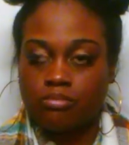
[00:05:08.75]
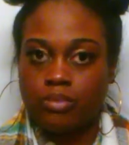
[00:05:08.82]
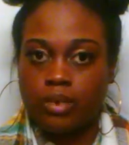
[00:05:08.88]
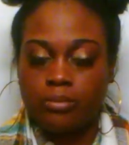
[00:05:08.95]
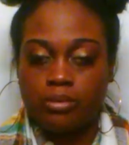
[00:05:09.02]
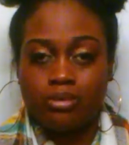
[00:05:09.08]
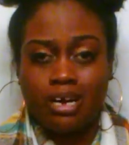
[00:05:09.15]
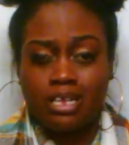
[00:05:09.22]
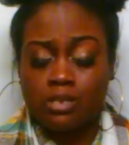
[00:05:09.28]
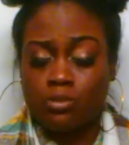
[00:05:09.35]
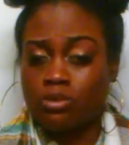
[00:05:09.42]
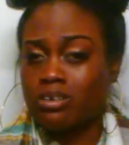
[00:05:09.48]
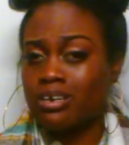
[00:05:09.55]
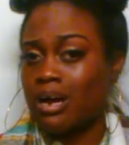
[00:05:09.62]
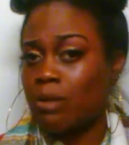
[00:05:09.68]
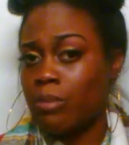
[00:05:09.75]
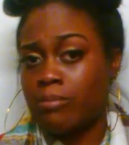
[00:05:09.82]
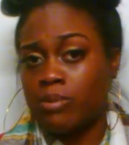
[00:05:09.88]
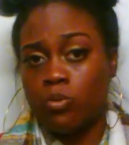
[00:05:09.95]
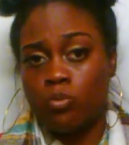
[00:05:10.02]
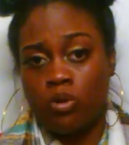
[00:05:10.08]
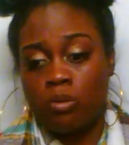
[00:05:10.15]
maybe you guys will work it out,
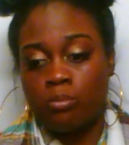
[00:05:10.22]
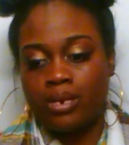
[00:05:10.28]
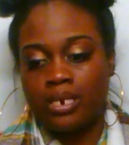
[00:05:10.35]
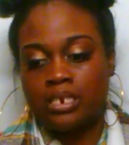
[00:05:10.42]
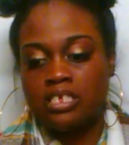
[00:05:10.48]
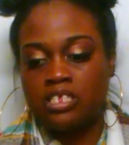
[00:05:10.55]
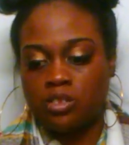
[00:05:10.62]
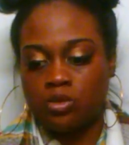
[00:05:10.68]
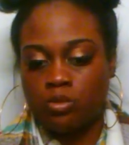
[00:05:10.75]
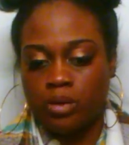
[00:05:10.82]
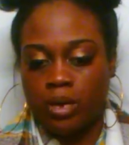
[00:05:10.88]
maybe you won't, but at least you'll